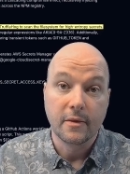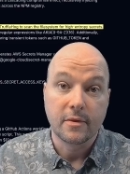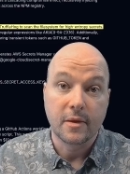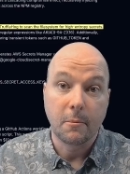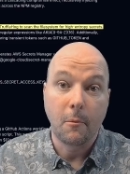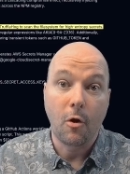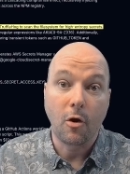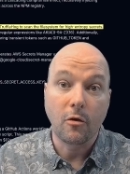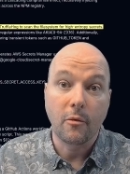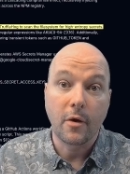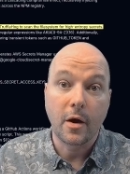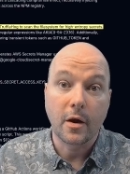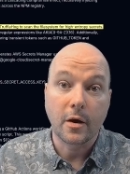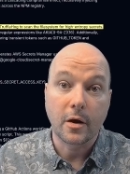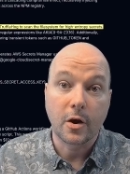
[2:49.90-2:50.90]
The
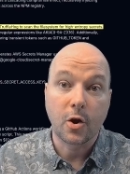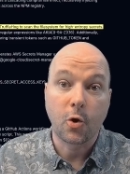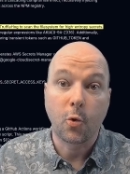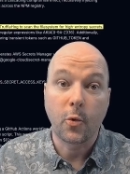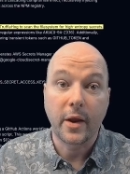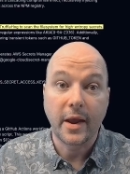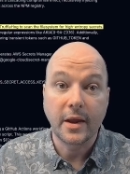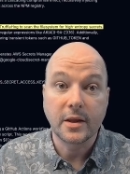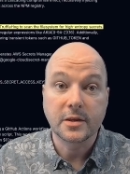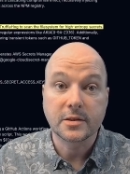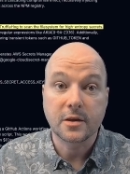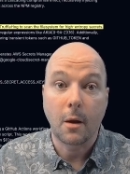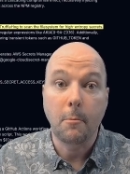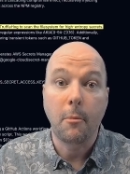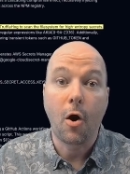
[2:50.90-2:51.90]
malware creates
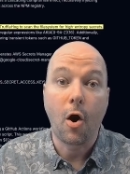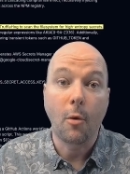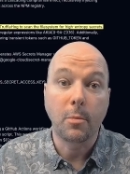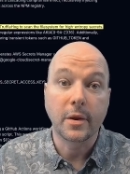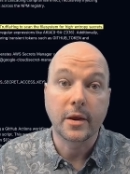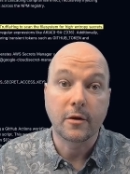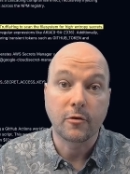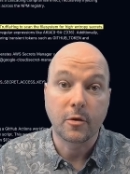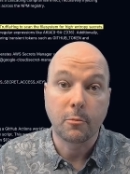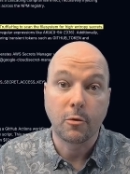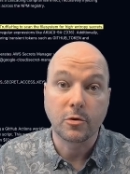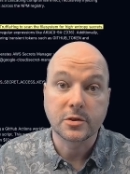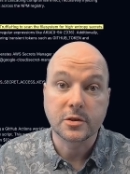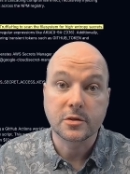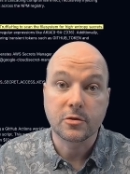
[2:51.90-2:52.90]
a public
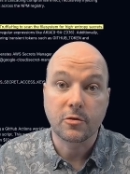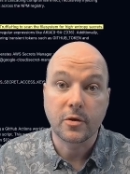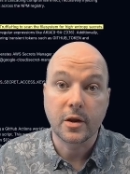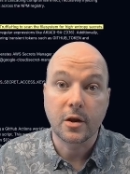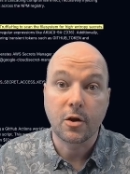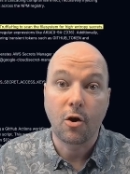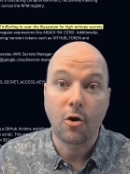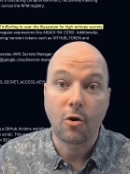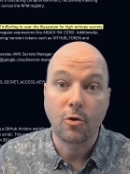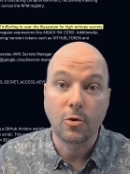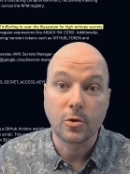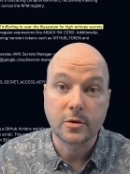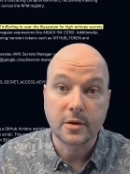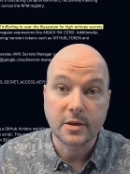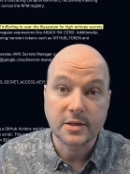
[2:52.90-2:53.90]
repository
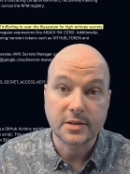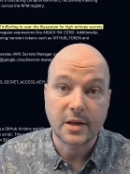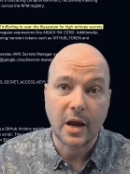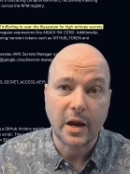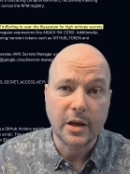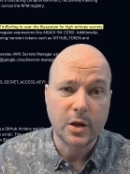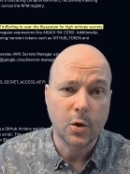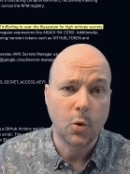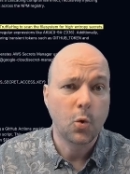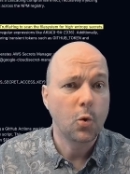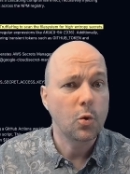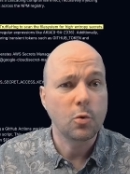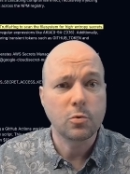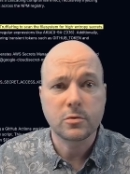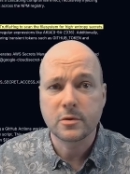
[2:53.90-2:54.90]
called
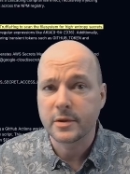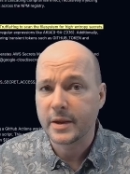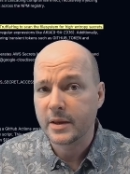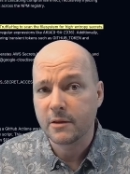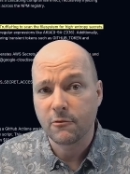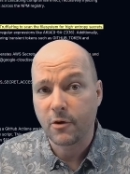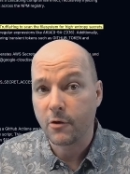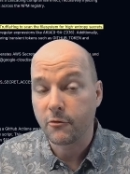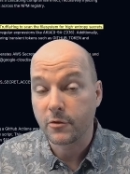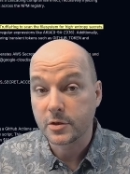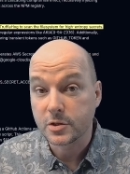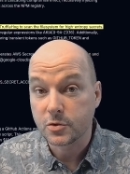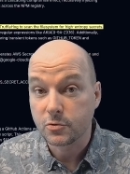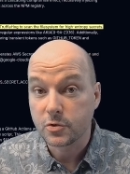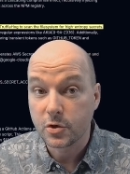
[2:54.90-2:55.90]
Sai-Ulut in reference
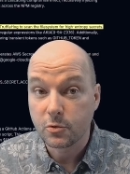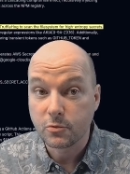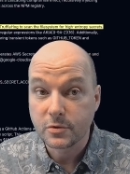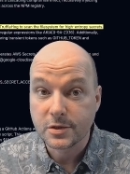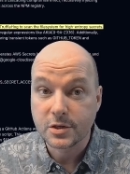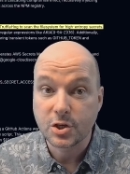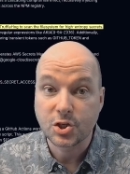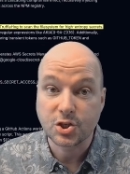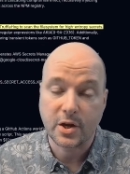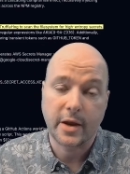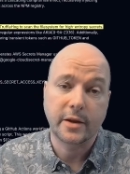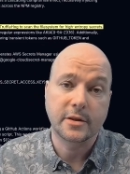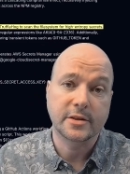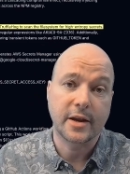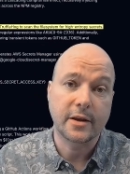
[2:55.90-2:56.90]
to Dune's
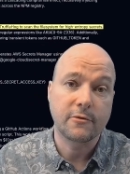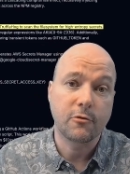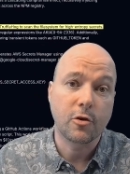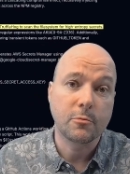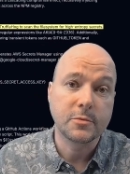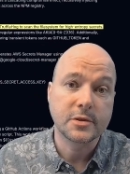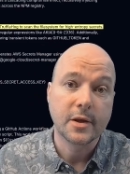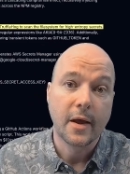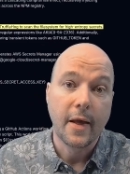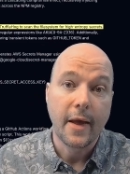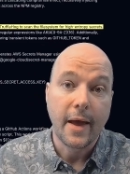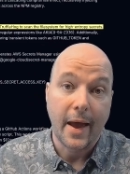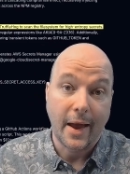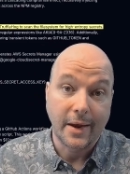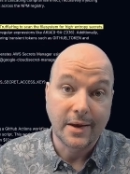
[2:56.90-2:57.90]
giant sandworms,
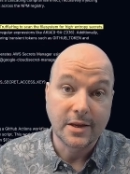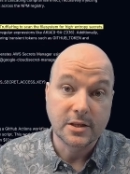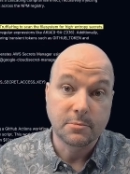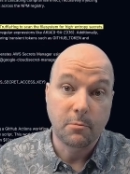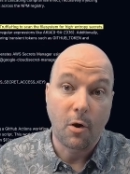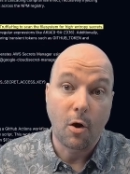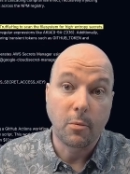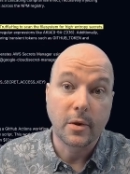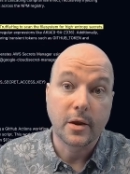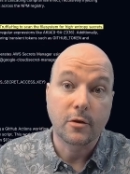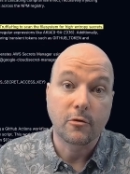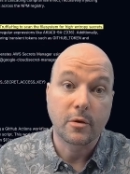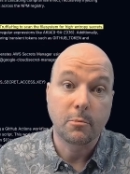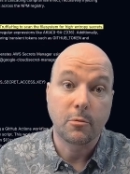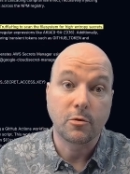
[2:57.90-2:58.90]
and this public
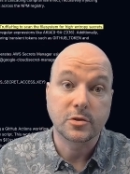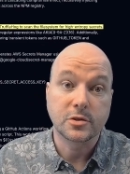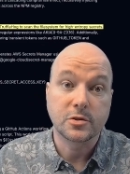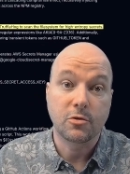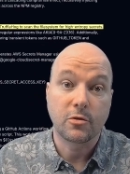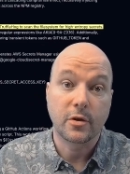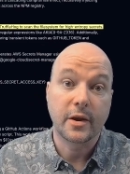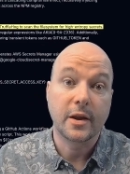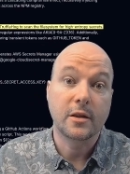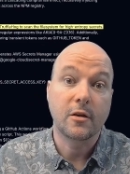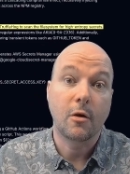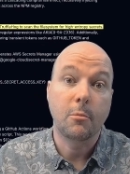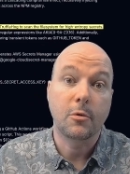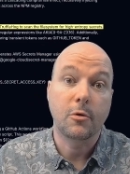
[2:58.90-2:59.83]
repository in GitHub